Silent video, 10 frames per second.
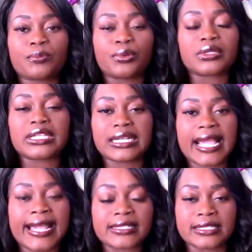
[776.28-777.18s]
bullying
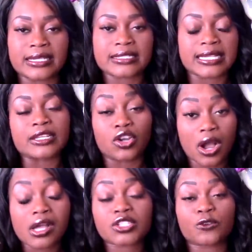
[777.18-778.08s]
antics. And you're
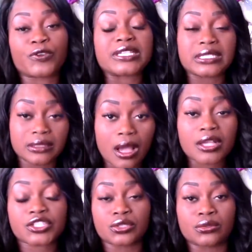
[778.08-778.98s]
also facing
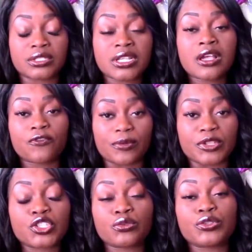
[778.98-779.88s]
lawsuits from
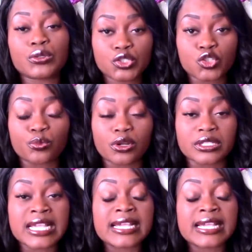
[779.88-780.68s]
the two YouTubers